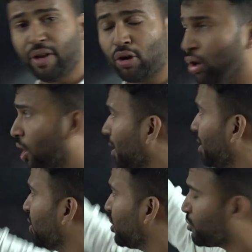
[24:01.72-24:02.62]
we
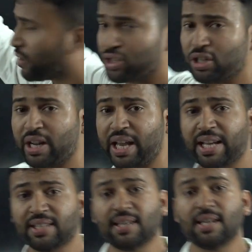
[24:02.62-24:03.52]
call this structure
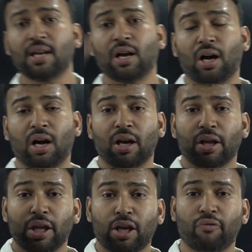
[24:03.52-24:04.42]
as
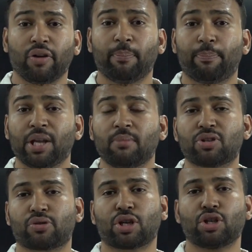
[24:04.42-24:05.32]
a equilibrium
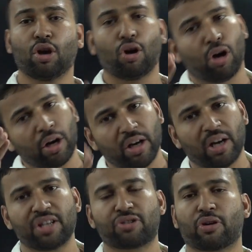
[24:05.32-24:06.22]
structure or
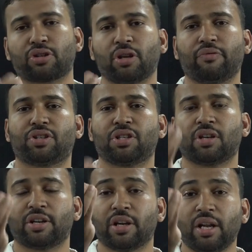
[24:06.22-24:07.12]
a structure which is
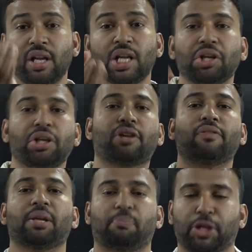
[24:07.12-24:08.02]
under
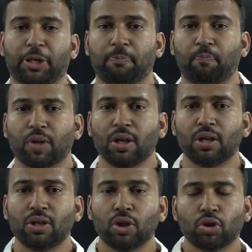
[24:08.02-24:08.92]
equilibrium.
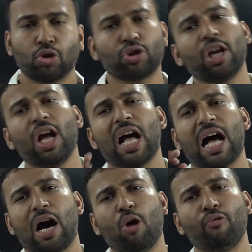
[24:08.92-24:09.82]
So sir,
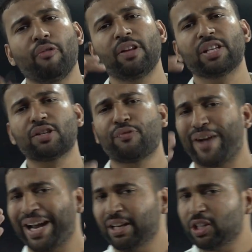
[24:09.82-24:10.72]
how we will just
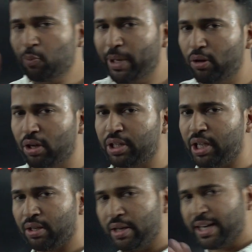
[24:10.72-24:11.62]
find this particular
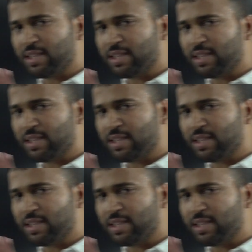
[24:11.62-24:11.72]
thing? Let